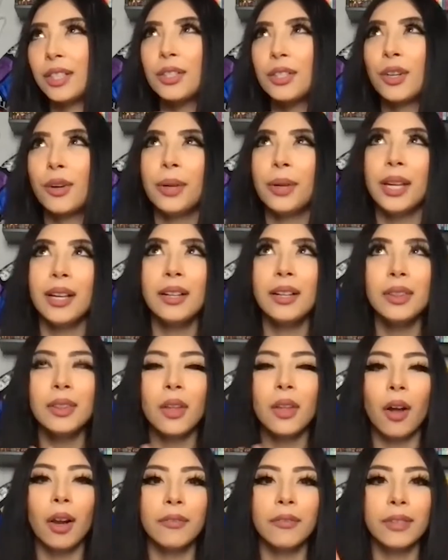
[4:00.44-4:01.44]
don't get a
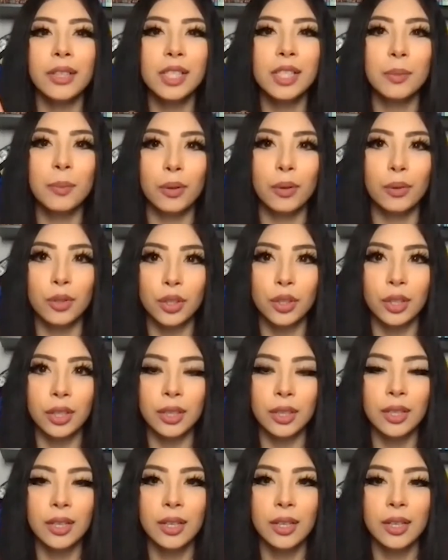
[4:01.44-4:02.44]
lot of
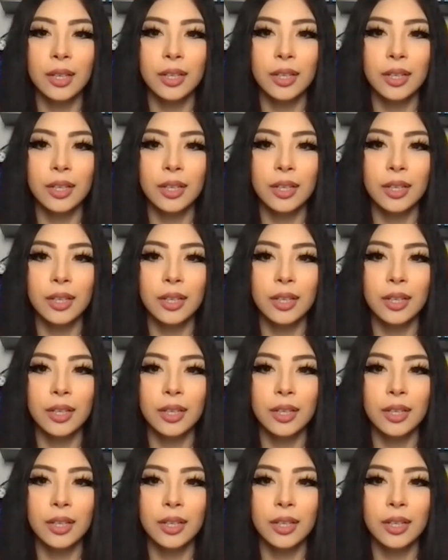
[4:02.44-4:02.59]
exposure